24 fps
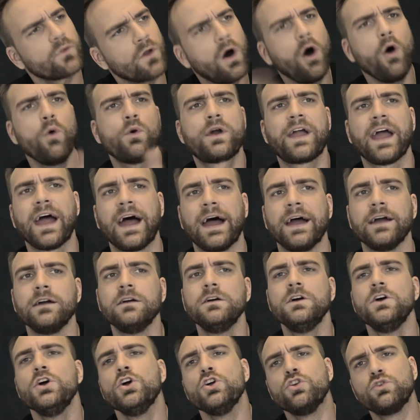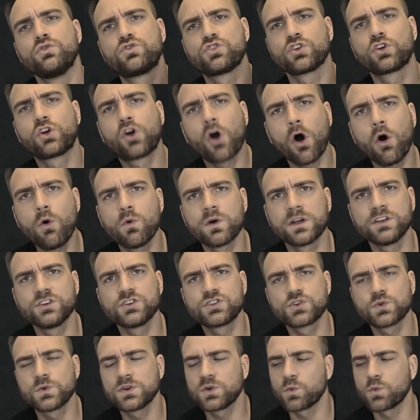Okay, you should go into